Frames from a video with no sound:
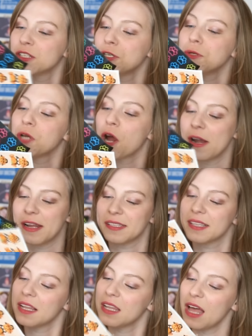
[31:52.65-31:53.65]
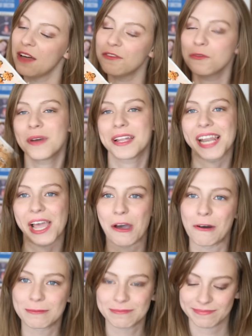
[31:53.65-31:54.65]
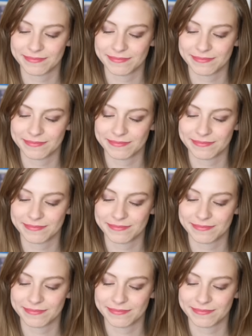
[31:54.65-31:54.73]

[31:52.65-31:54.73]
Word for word: To Tardis, love Willow.